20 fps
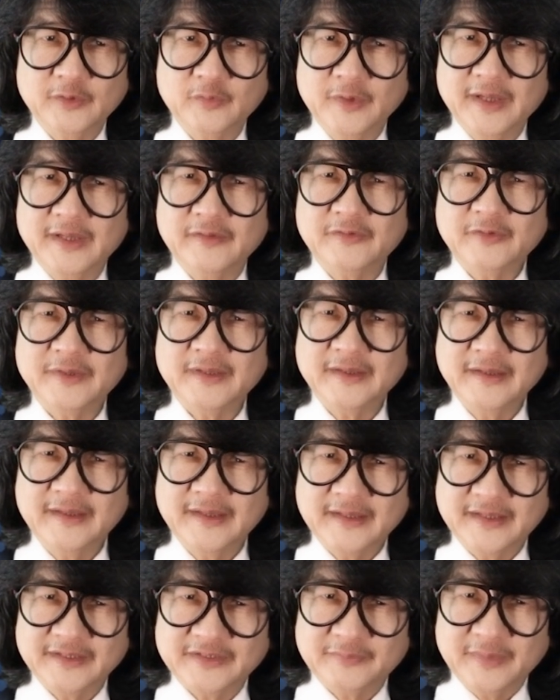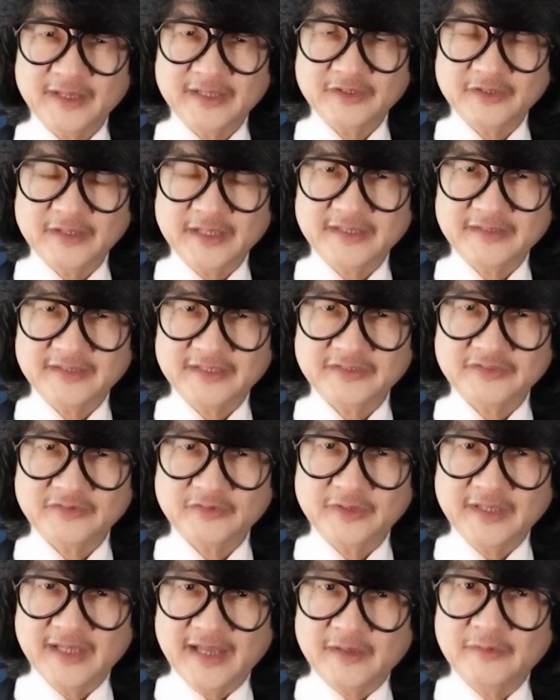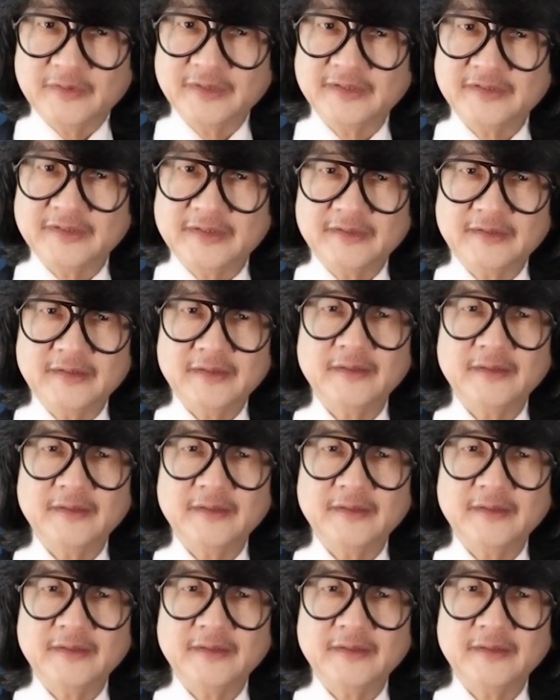unwavering, especially in these three areas.